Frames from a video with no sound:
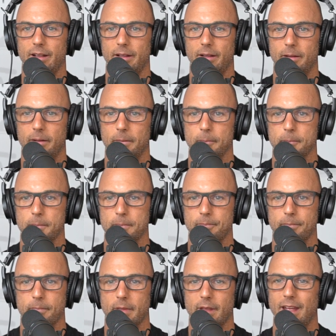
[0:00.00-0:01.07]
and- Would it
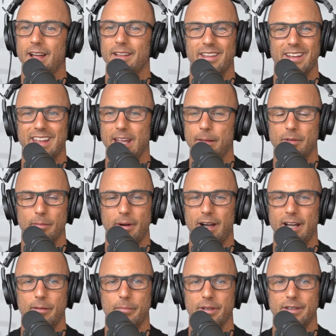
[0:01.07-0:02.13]
be yeah, that came to
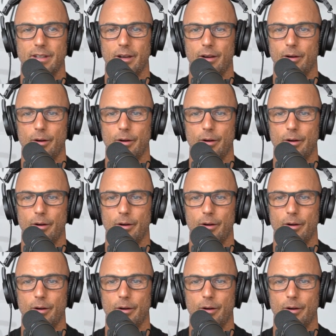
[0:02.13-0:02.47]
mind. But Muhammad no.